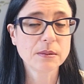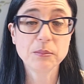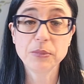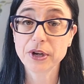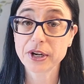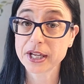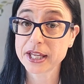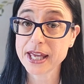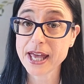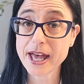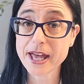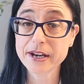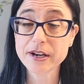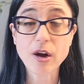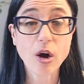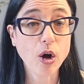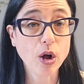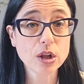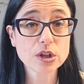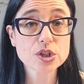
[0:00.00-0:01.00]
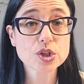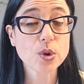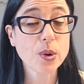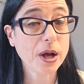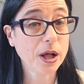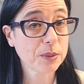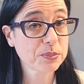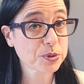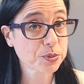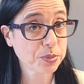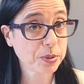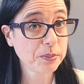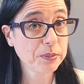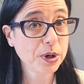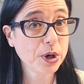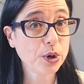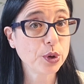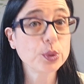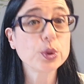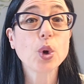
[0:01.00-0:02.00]
but again, also helps
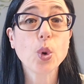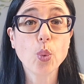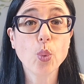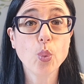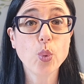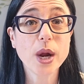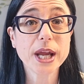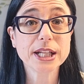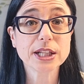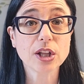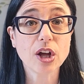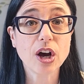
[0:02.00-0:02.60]
promote weight